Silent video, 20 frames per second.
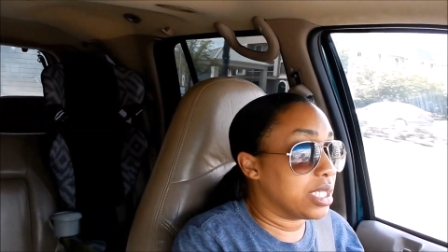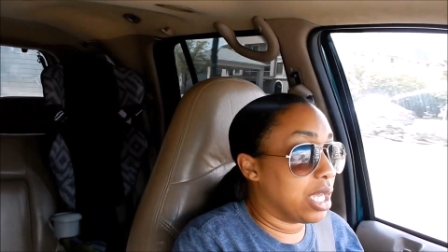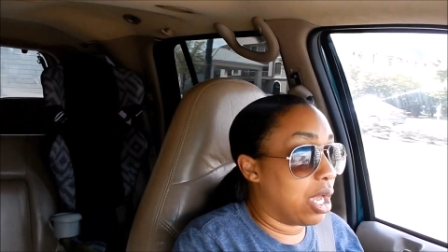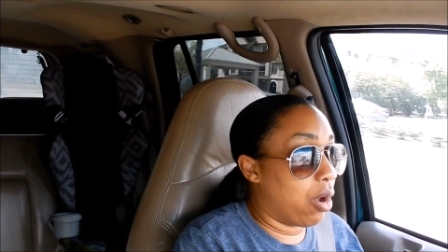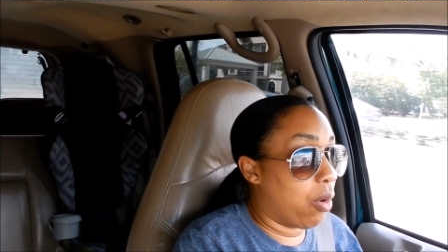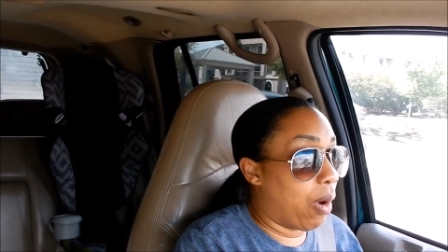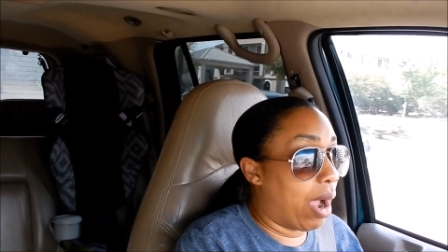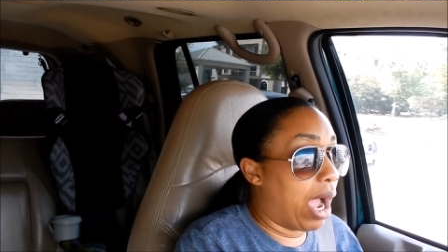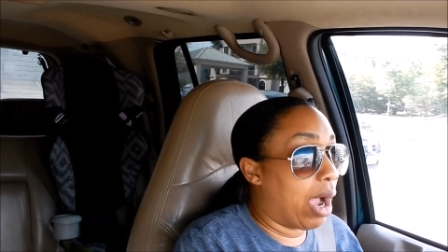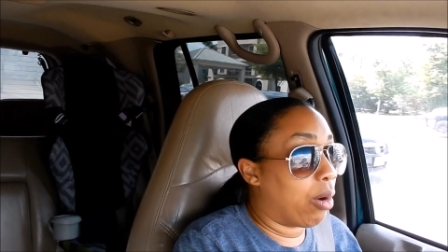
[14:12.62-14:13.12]

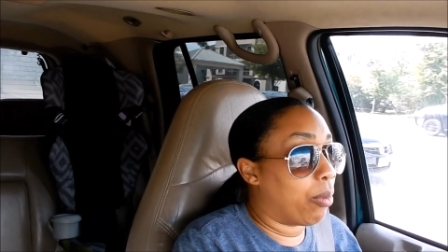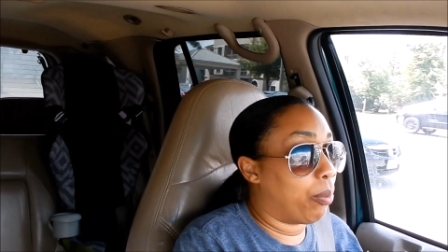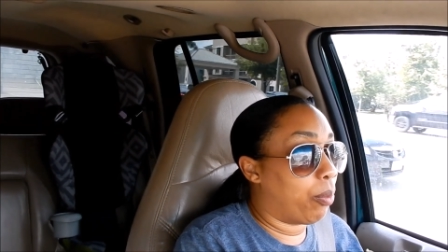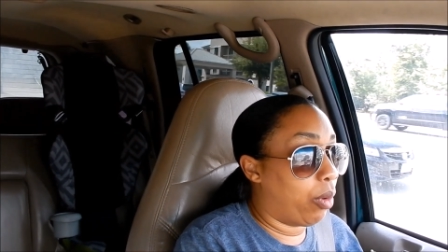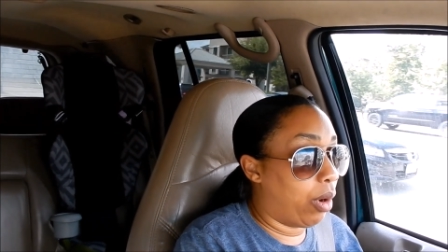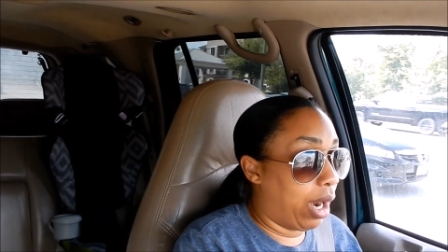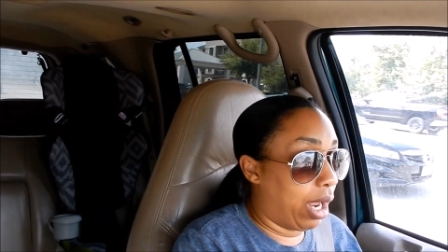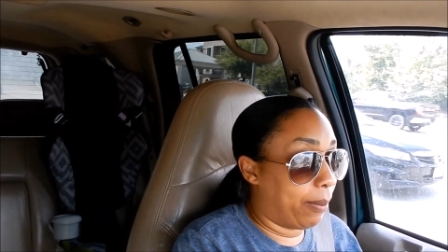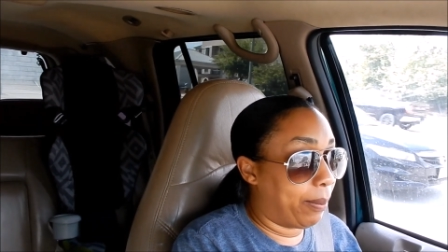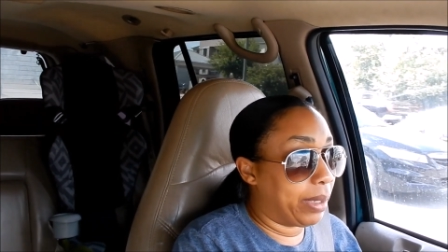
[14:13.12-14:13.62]
So I'll
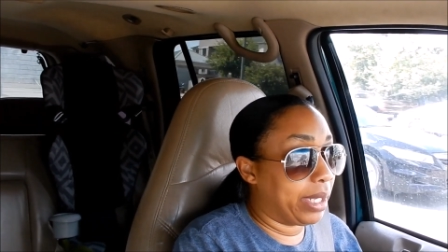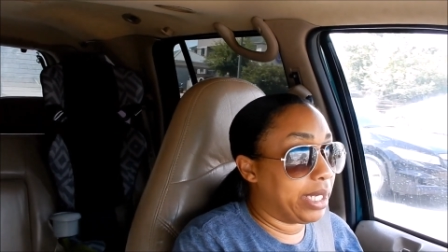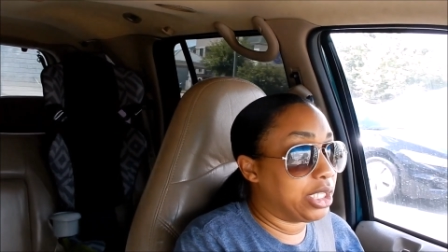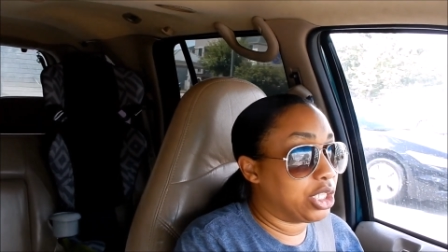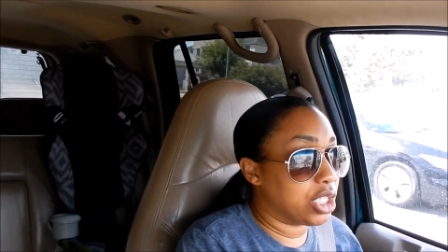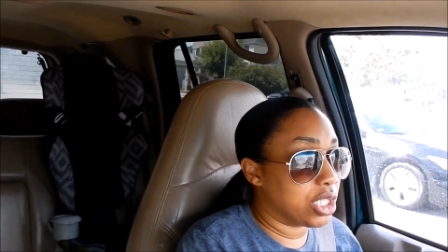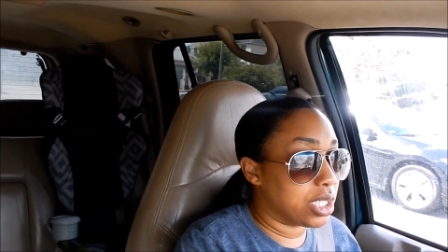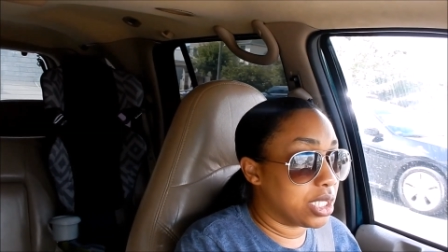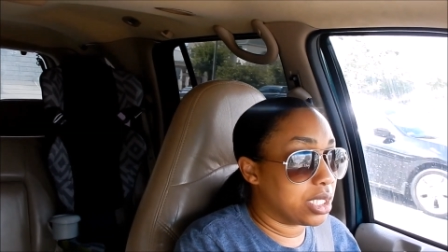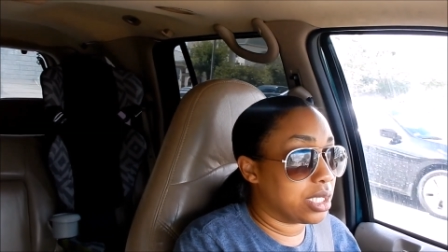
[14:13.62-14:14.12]
probably
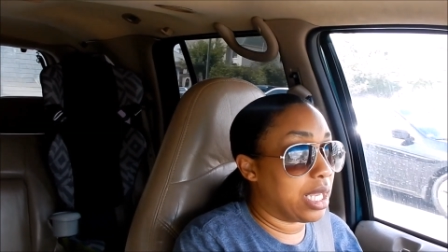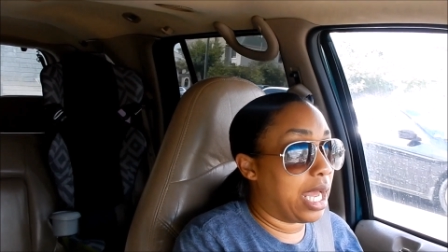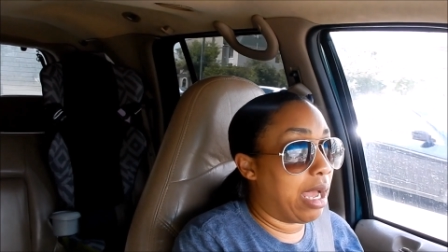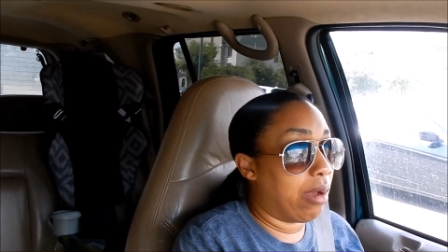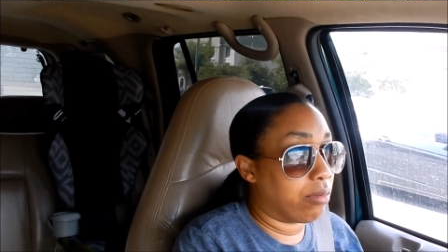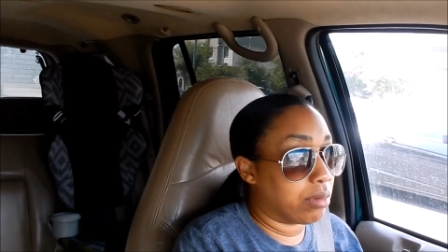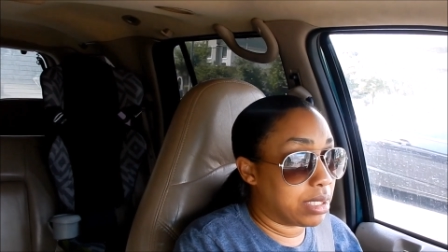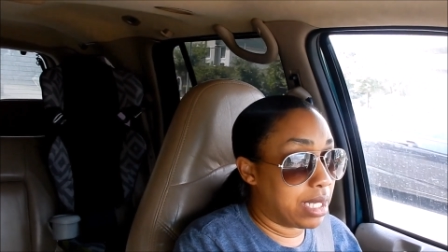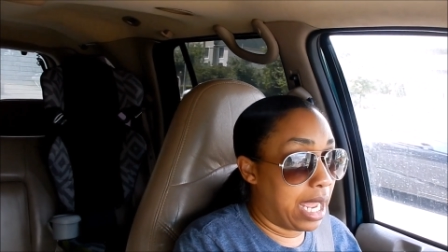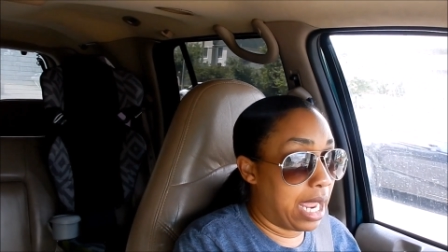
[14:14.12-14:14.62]
just,
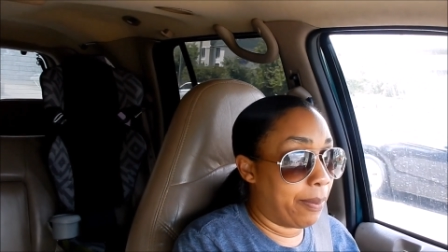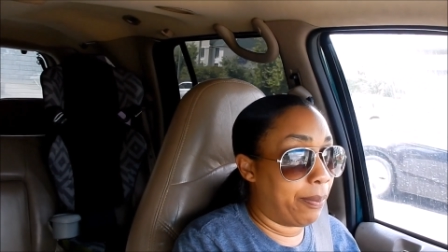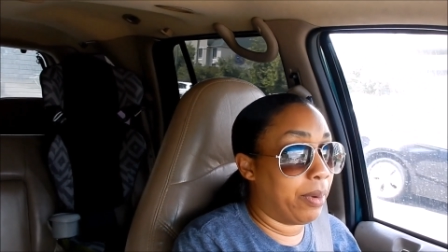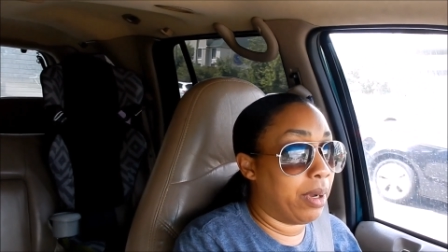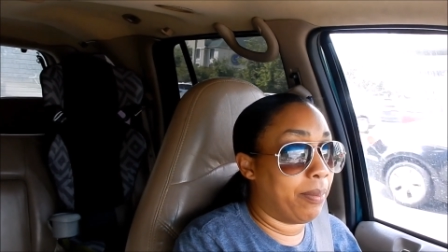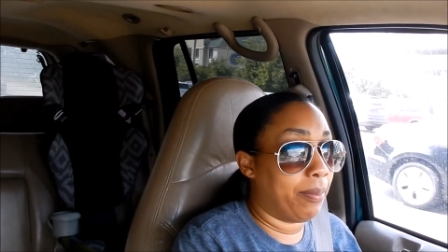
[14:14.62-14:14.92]
I'll type